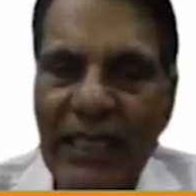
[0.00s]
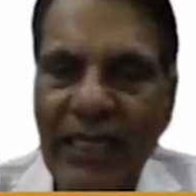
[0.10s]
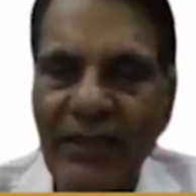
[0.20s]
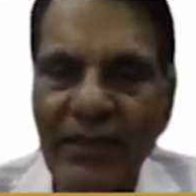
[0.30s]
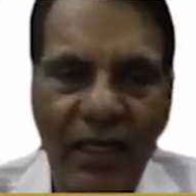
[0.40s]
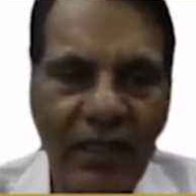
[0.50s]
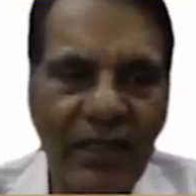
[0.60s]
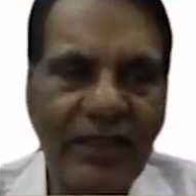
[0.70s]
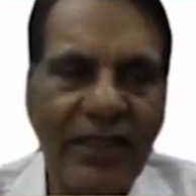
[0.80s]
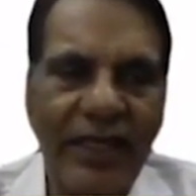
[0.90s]
hence
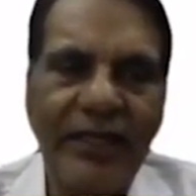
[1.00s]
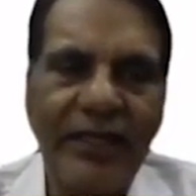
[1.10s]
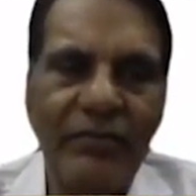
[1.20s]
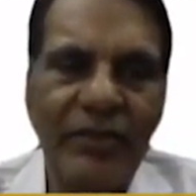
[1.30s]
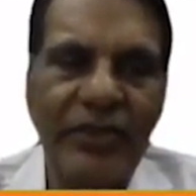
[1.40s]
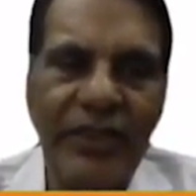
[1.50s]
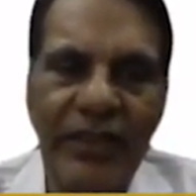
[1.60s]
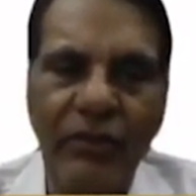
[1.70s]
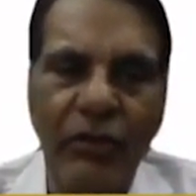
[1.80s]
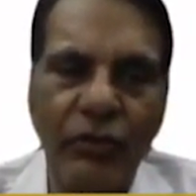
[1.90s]
understand the
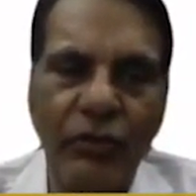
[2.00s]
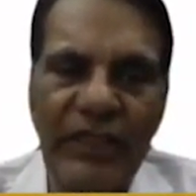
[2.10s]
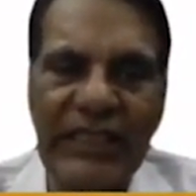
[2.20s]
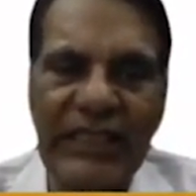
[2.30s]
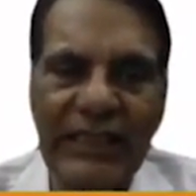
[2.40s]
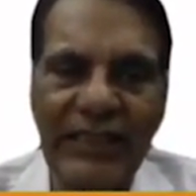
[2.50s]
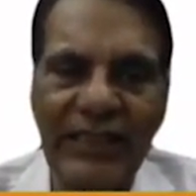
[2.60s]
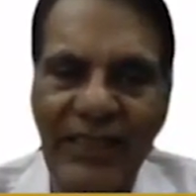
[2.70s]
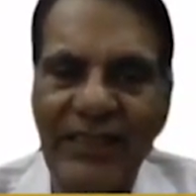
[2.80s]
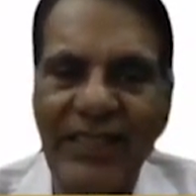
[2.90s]
machine on which the
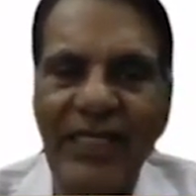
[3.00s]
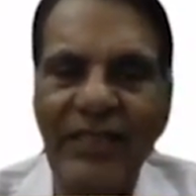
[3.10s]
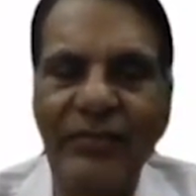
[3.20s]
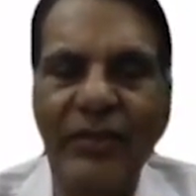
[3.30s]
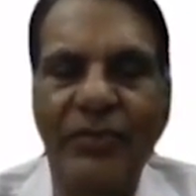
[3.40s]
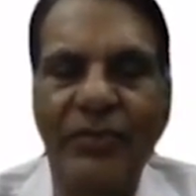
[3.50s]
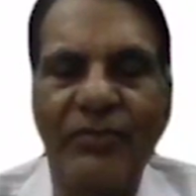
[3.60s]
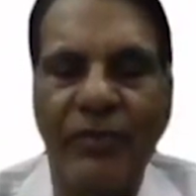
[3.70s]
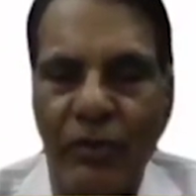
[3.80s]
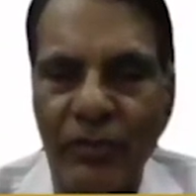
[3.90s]
test has been
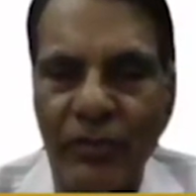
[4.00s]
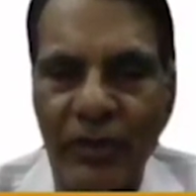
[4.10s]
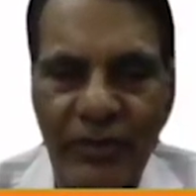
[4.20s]
performed.